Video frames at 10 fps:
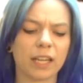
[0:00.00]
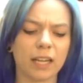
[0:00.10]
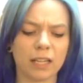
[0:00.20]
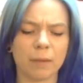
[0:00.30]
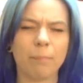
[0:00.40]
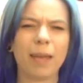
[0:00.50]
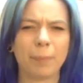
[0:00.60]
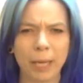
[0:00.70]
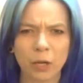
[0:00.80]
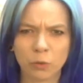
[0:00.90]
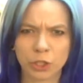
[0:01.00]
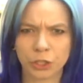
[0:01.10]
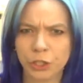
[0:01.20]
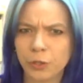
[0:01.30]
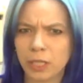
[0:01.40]
kind of map out what
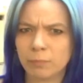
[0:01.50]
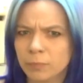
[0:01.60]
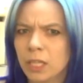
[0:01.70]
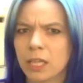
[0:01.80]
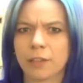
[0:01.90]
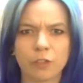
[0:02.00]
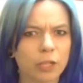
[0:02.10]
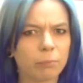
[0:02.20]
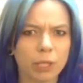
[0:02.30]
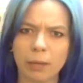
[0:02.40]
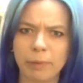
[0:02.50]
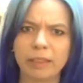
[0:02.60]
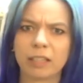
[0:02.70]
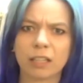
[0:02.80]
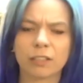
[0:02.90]
you're doing. If you can blob
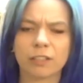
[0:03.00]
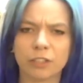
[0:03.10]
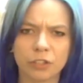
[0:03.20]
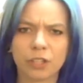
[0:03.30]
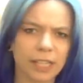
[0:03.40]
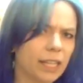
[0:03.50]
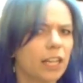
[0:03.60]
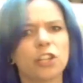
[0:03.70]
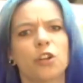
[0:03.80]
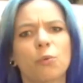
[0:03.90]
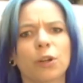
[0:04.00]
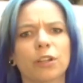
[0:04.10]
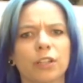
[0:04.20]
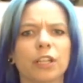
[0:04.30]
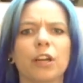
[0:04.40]
in the color, then you kind of know where you're going